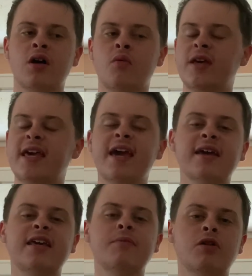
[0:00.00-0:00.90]
We
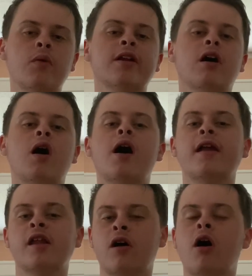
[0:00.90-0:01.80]
can't keep going
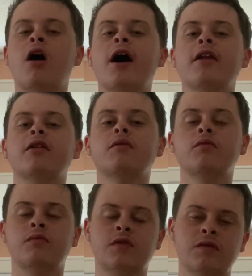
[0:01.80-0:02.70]
on and on
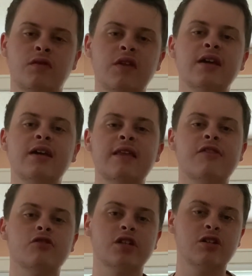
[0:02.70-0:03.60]
thinking
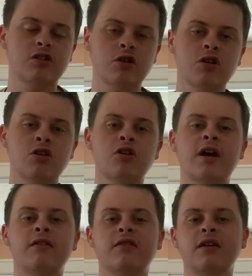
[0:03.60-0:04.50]
that there's a cure
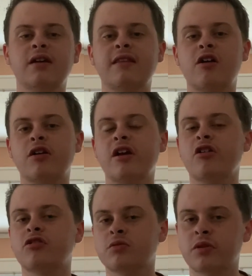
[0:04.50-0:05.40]
and thinking that our
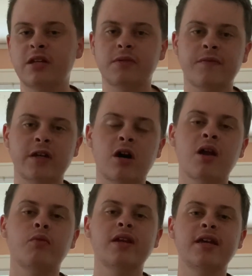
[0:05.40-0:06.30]
characters will keep living
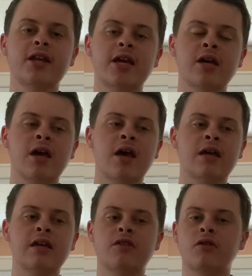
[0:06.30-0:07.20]
on. We need
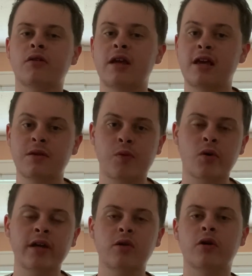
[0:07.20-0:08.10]
either an end
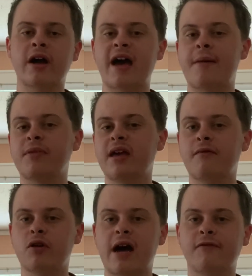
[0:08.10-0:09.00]
point or a happily
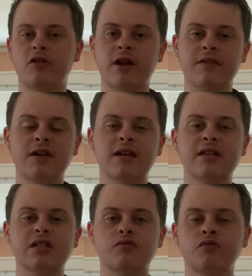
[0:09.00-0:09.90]
ever after. And I think
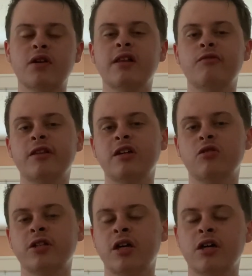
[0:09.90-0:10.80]
it's a really, really
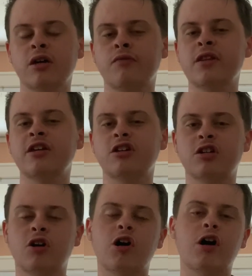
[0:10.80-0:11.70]
good, a really
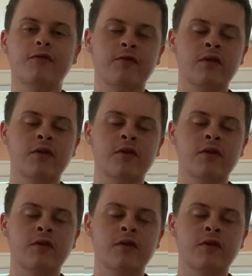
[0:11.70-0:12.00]
good call